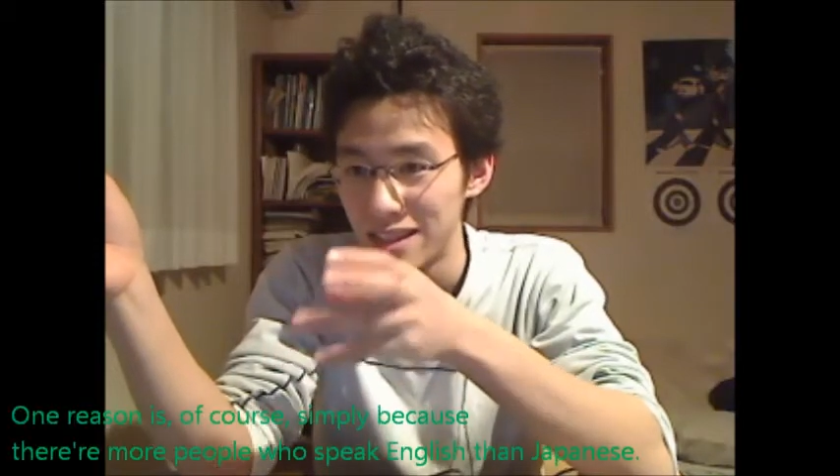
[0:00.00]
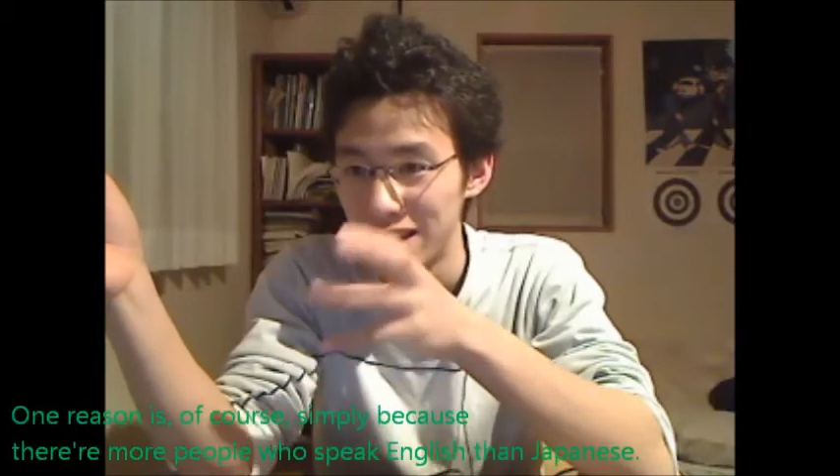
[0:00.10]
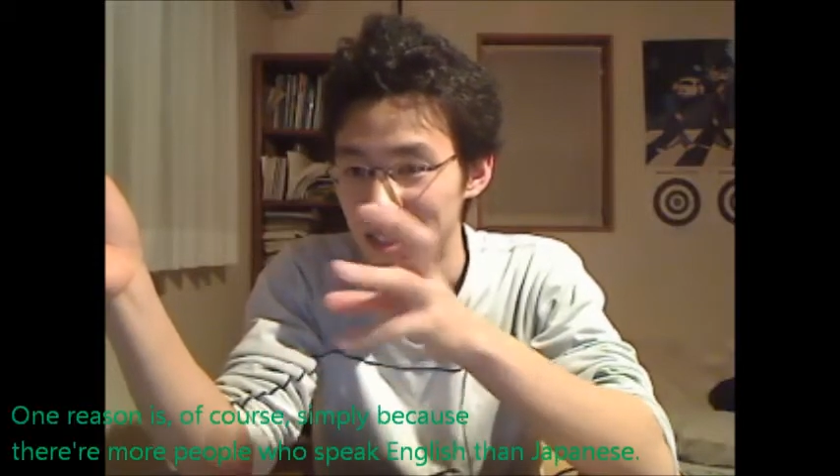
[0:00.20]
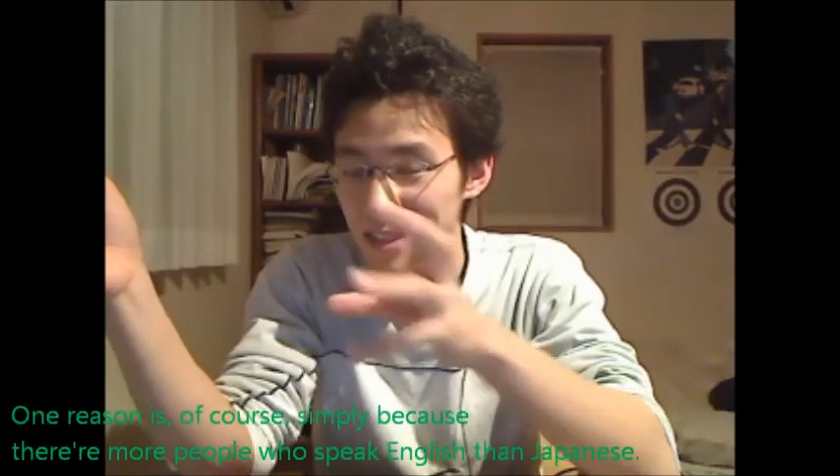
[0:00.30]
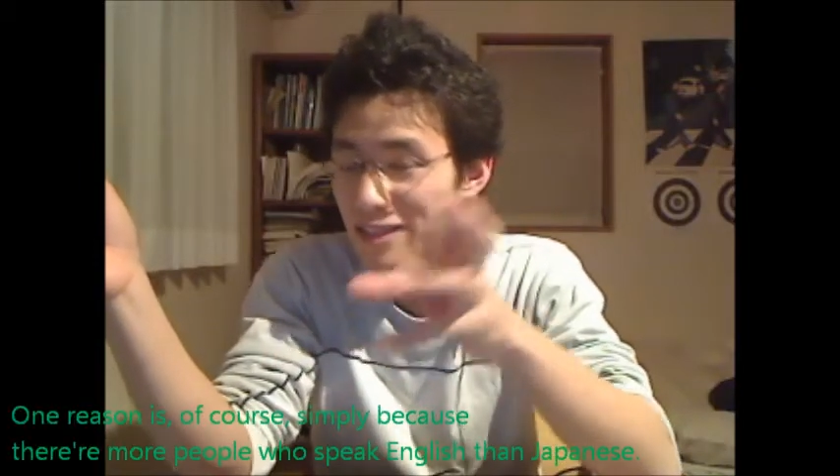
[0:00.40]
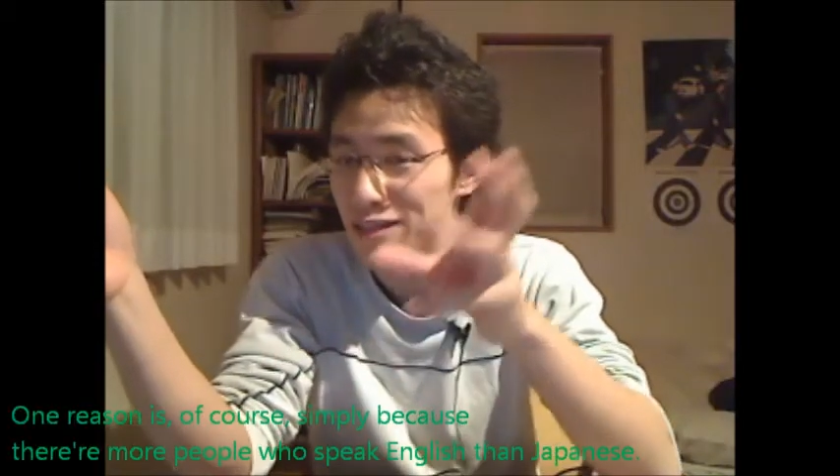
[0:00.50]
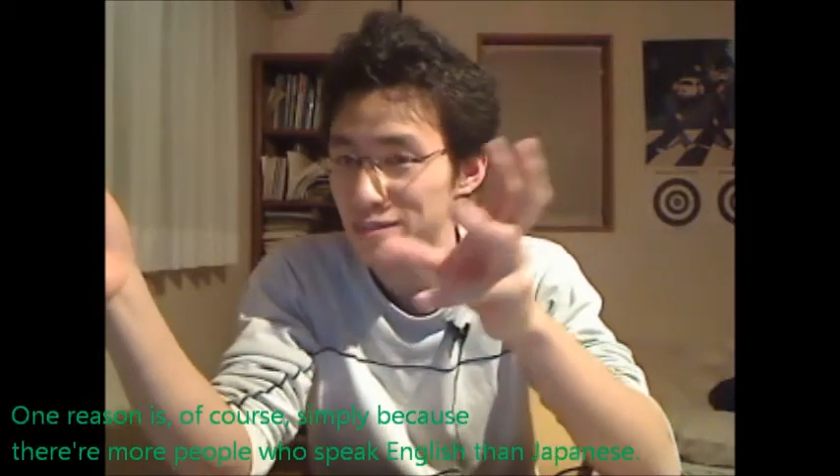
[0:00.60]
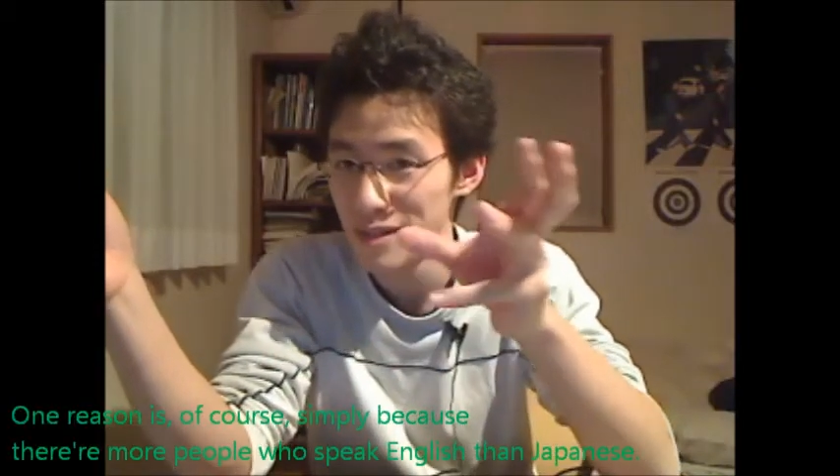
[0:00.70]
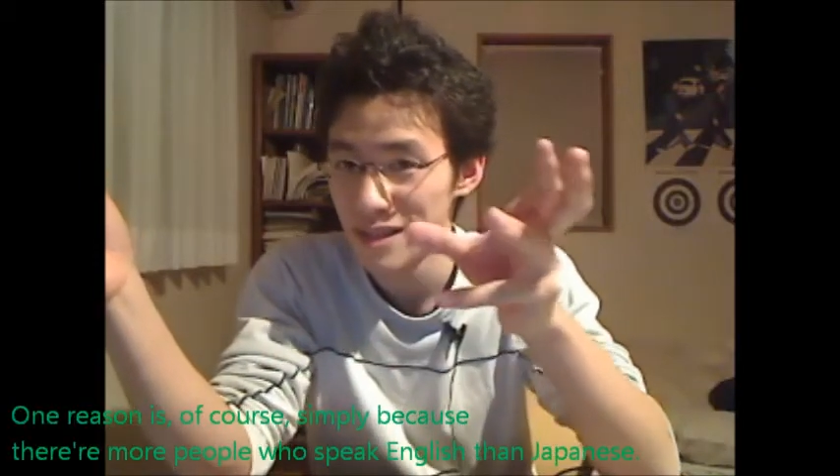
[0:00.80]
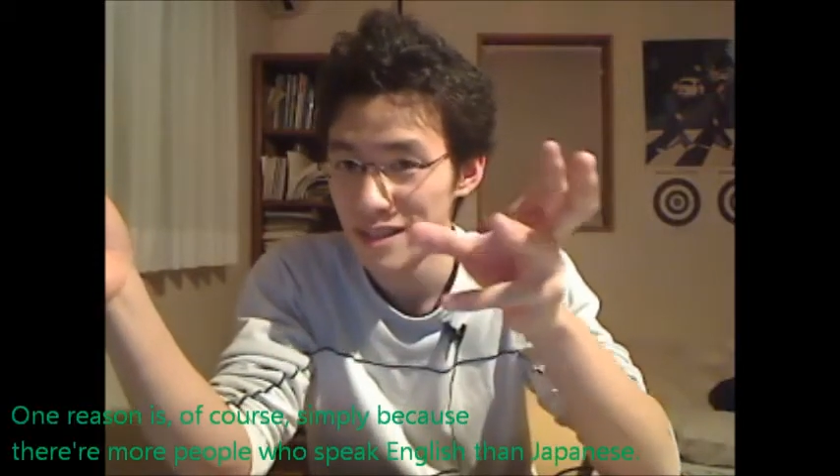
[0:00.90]
English
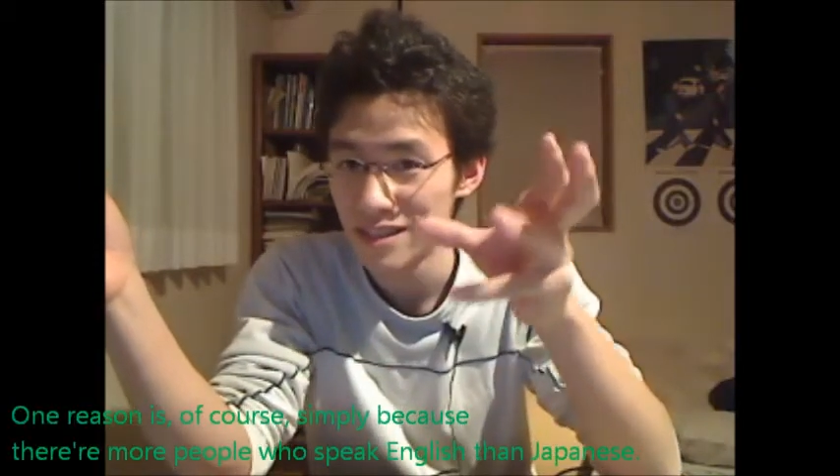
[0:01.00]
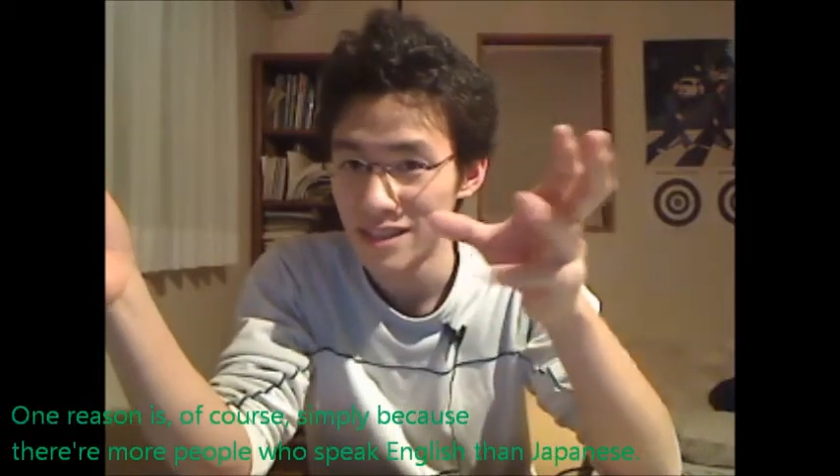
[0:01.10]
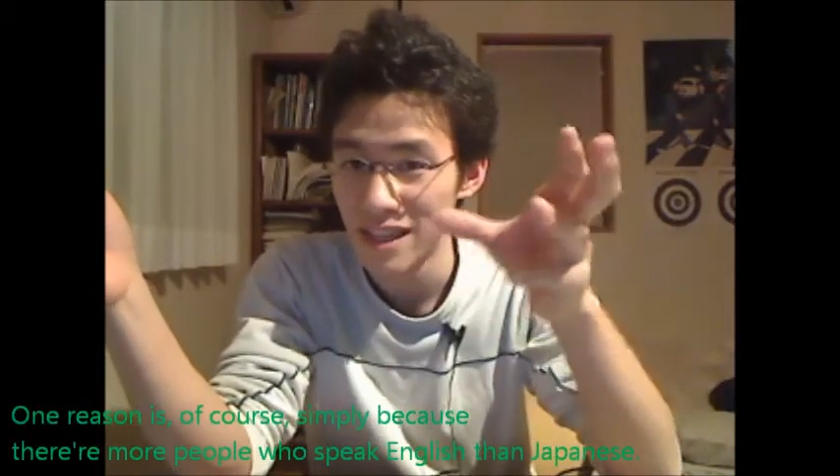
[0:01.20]
speakers